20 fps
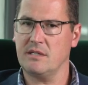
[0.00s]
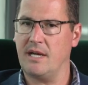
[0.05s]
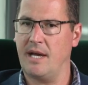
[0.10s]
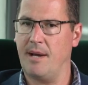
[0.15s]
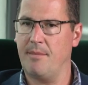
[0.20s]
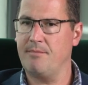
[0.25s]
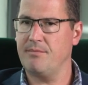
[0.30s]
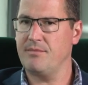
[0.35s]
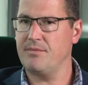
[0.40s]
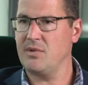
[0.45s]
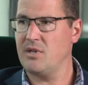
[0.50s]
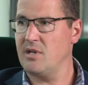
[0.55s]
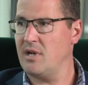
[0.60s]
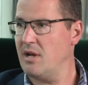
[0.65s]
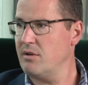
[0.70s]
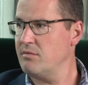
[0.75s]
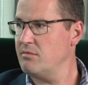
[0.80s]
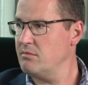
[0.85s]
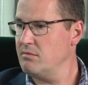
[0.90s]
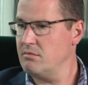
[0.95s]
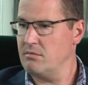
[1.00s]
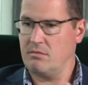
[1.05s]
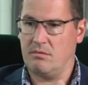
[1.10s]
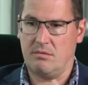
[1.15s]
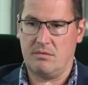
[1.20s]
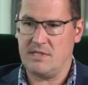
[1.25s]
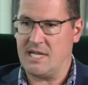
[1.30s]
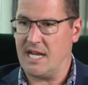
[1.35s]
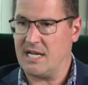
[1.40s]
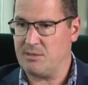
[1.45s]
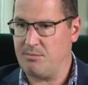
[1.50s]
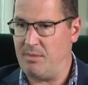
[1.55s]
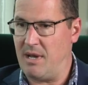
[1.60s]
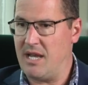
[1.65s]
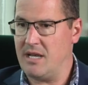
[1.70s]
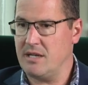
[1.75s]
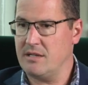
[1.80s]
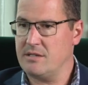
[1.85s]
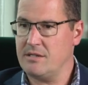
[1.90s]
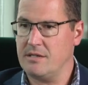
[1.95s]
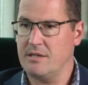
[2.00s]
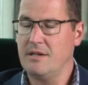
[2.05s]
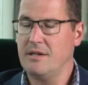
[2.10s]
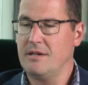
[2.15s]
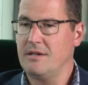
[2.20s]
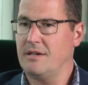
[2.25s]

um, you know, taxpayers.